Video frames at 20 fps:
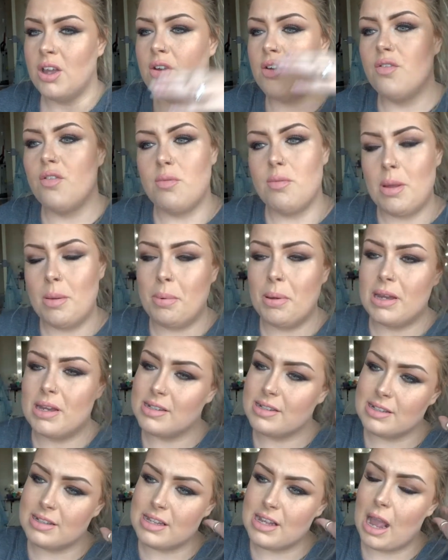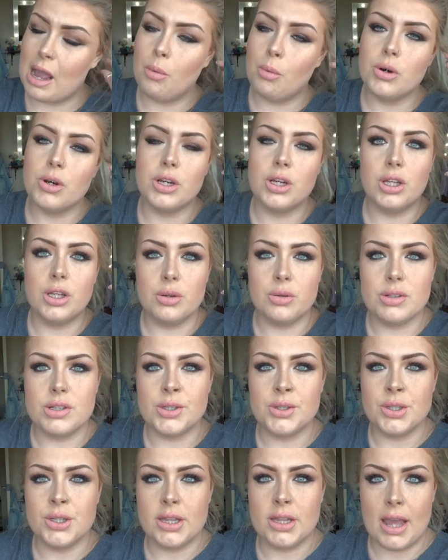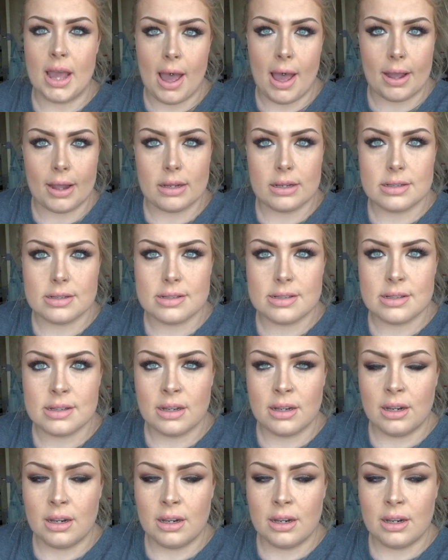for me personally, I wouldn't use it under the eyes.